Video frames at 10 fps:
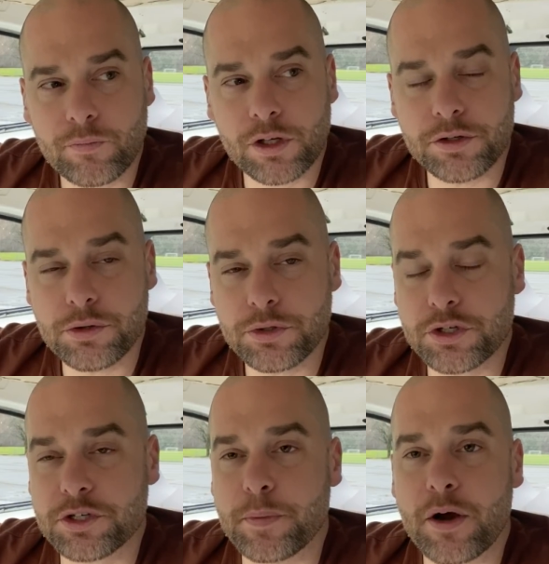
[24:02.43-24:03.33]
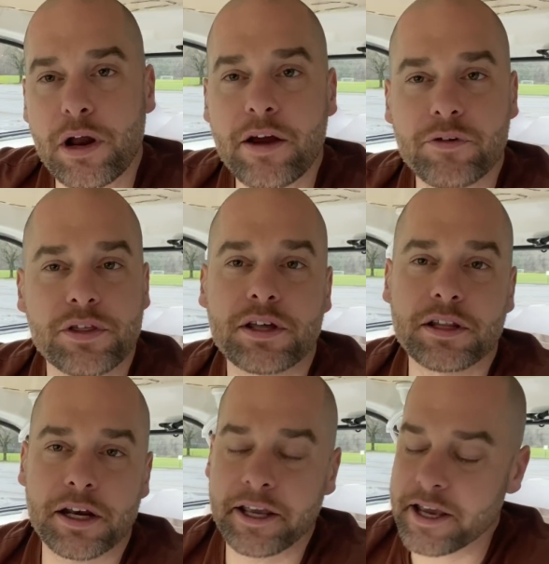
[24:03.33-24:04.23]
use just about everything
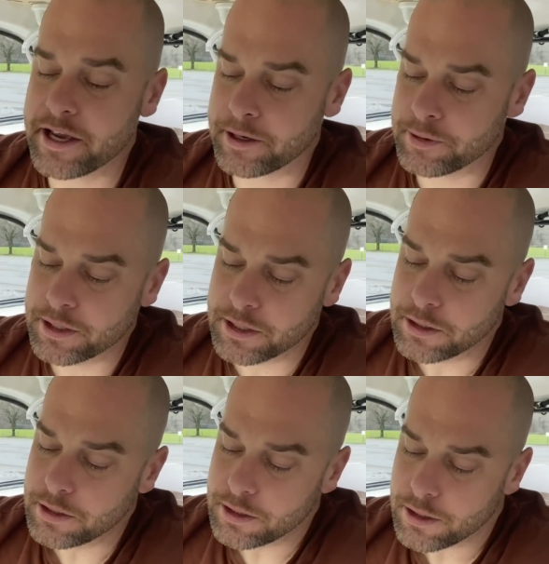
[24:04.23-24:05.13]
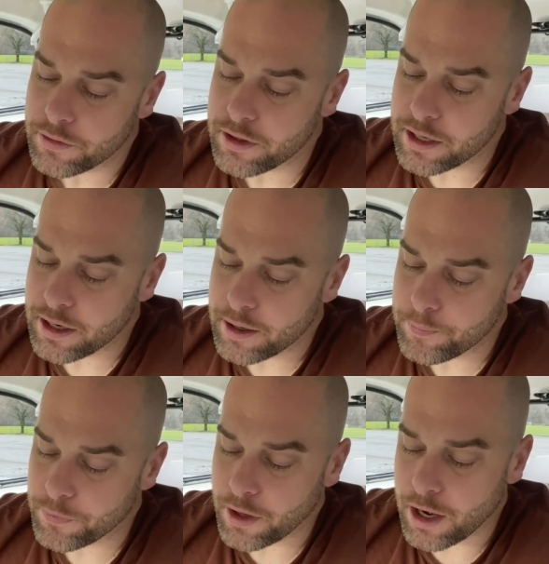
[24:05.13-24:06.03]
that I can.
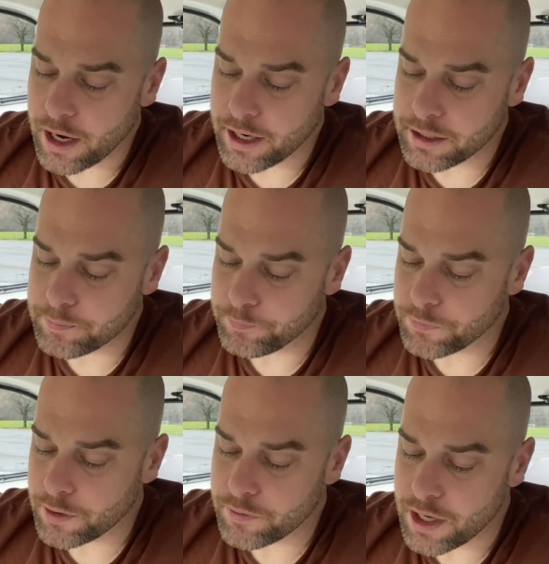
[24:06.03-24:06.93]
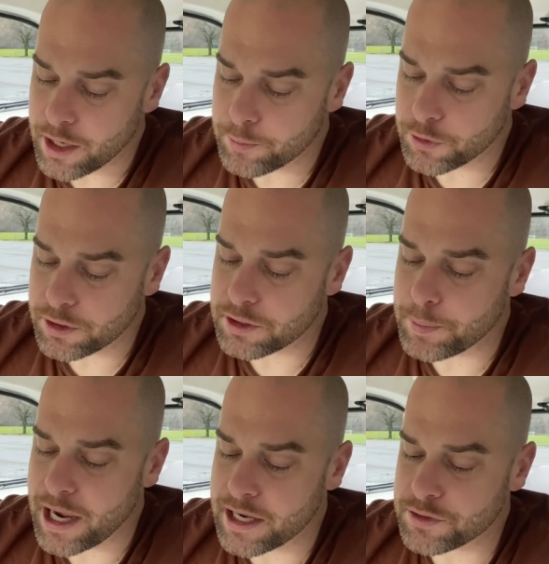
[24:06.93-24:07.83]
The hide of the animal in the
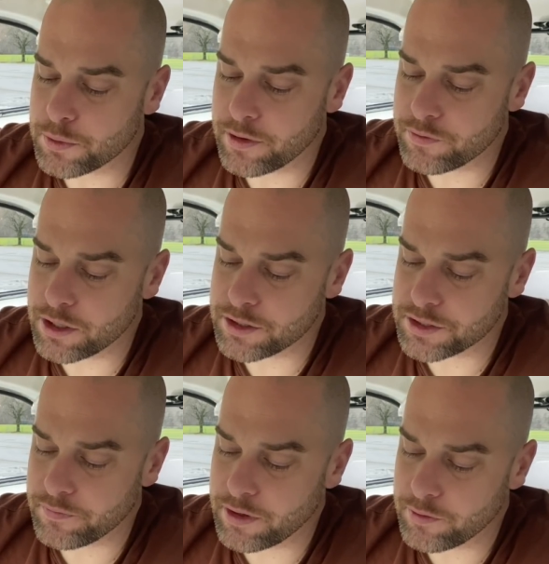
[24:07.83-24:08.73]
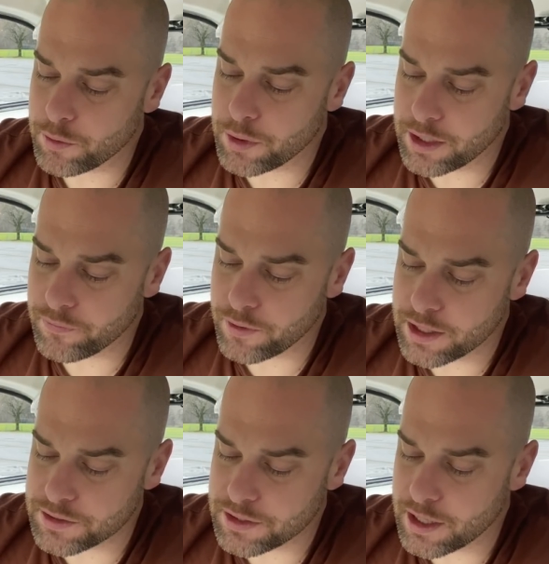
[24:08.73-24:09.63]
past, what I've done is I've given away to
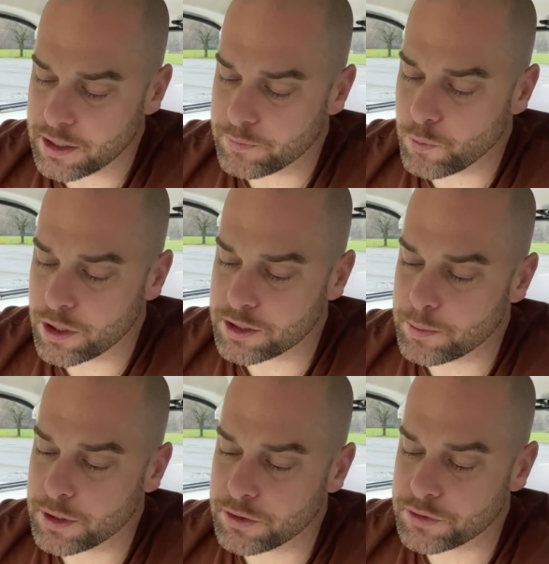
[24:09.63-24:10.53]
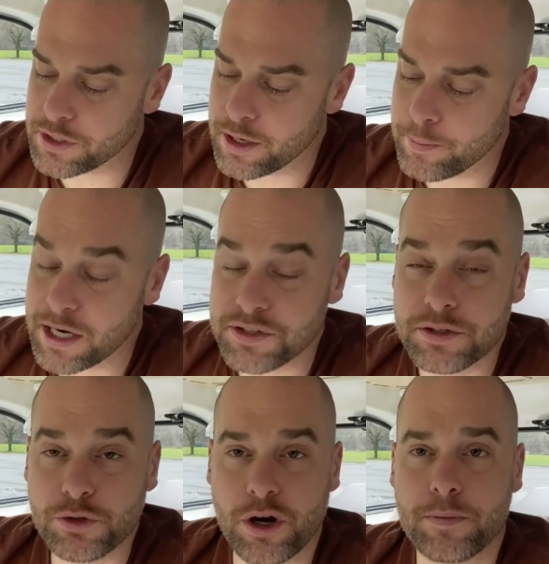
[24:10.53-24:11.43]
friends that wanted to build
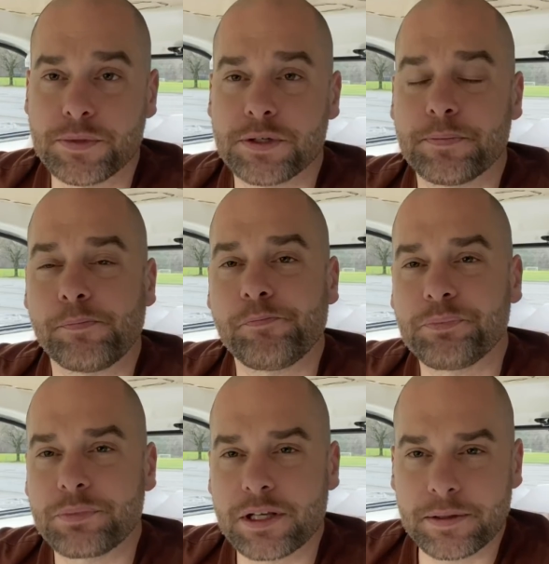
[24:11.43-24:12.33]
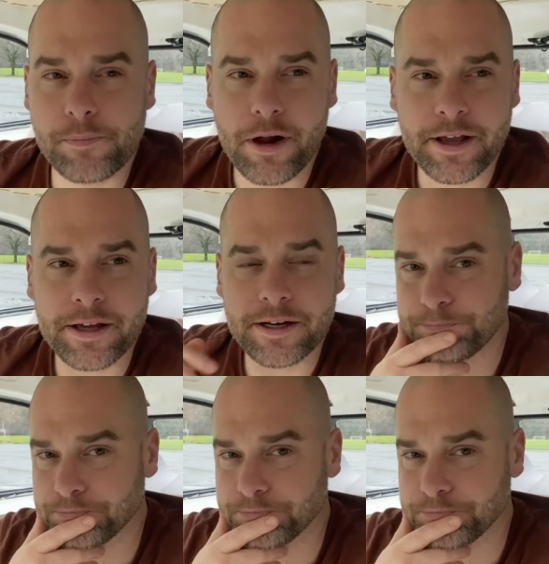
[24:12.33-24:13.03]
medicine drums, and